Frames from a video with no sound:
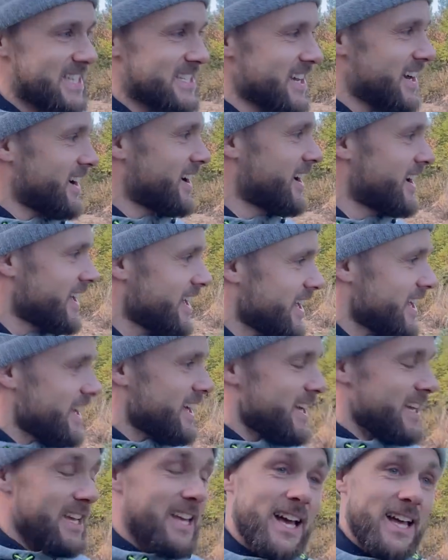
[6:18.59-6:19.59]
So
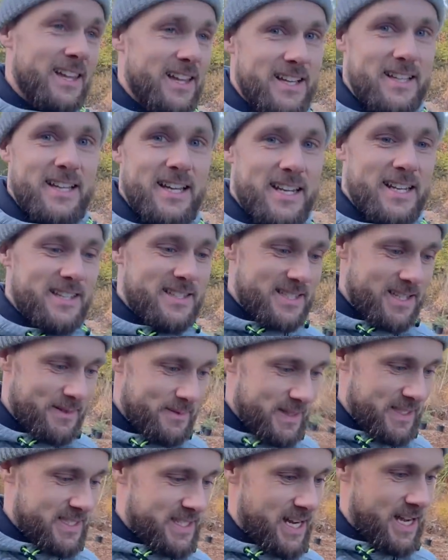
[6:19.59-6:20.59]
yeah, luckily I didn't see him
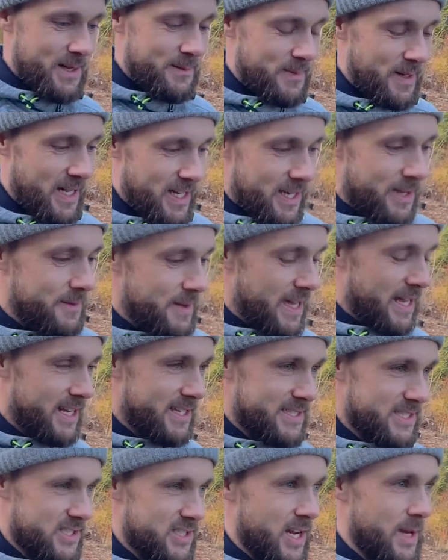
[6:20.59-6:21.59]
this time, but man,
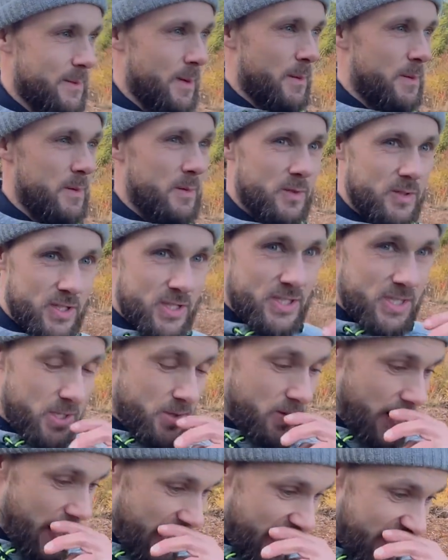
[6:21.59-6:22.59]
it's a shame that people just do
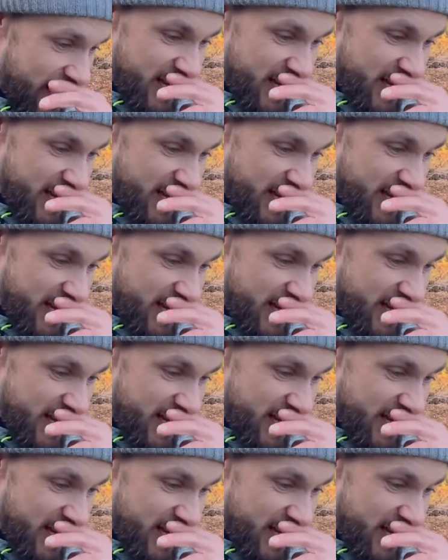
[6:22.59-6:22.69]
that.